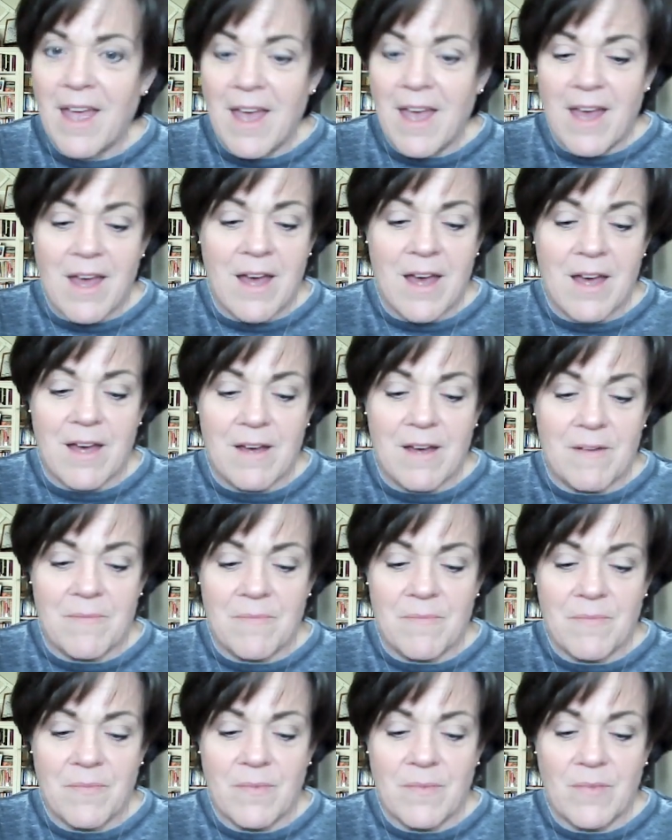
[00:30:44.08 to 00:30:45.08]

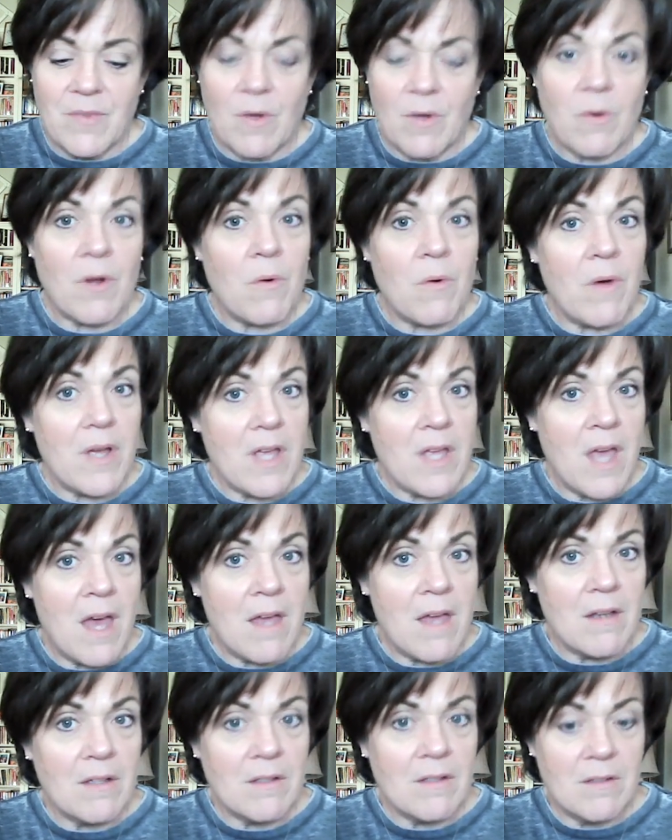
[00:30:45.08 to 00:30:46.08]
Don't know what
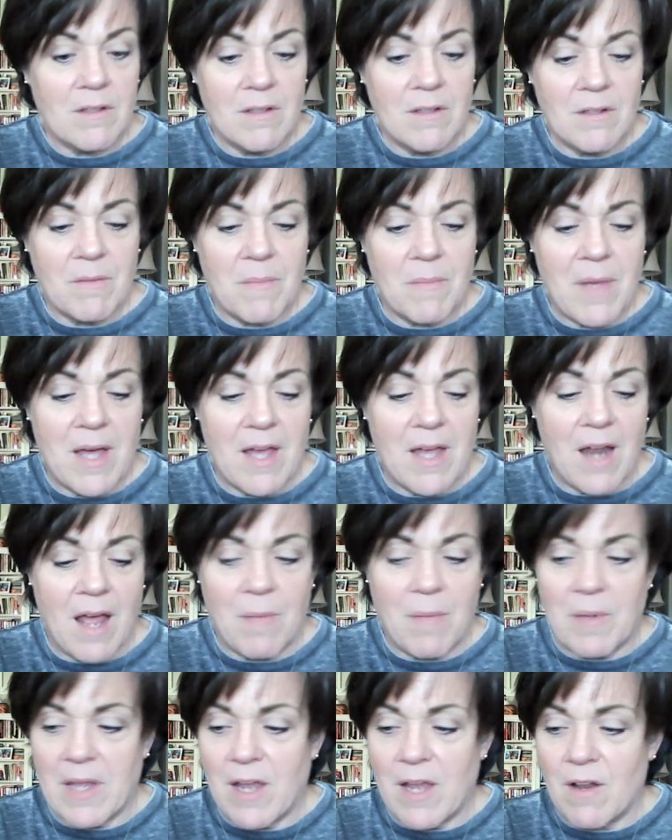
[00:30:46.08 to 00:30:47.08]
yet, but I
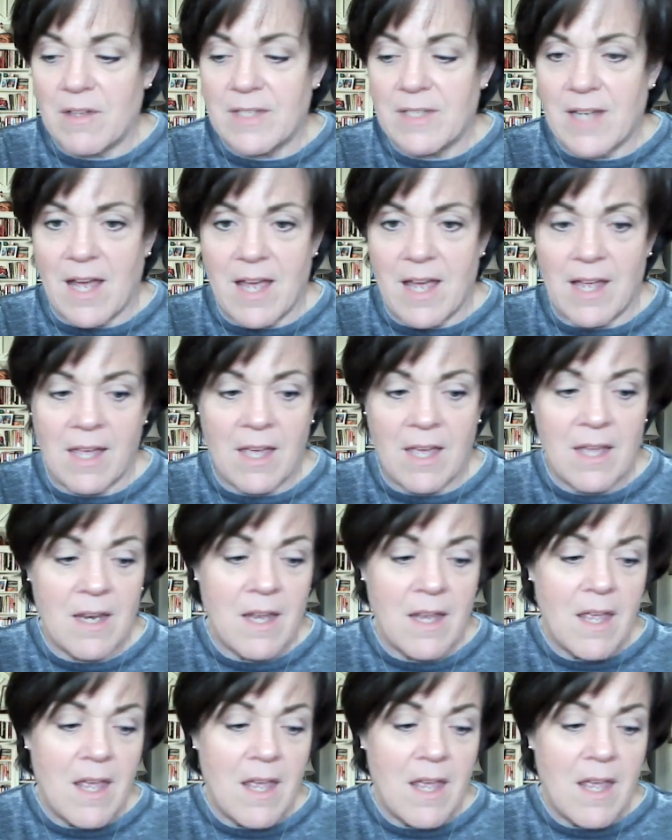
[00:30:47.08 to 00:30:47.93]
plan on dyeing it.